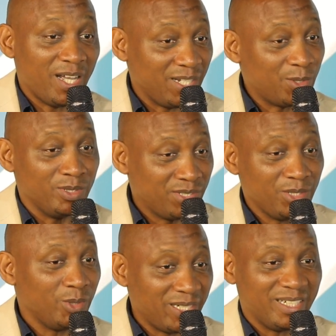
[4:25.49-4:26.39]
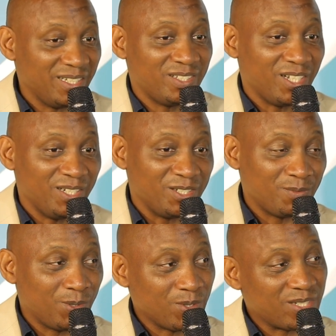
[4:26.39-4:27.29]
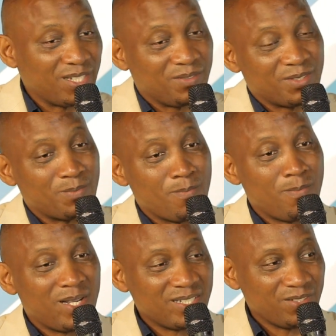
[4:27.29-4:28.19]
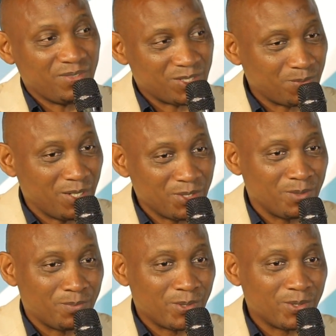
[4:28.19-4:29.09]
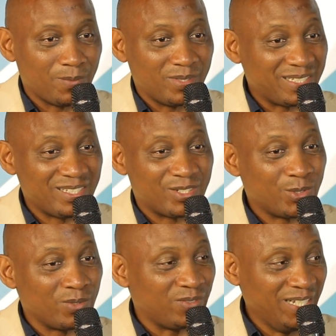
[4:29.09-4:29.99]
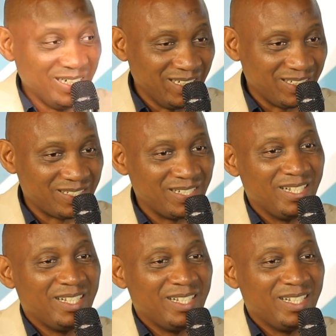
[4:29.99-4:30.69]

I continually get challenged because there is massive expansion program that is sort of endless.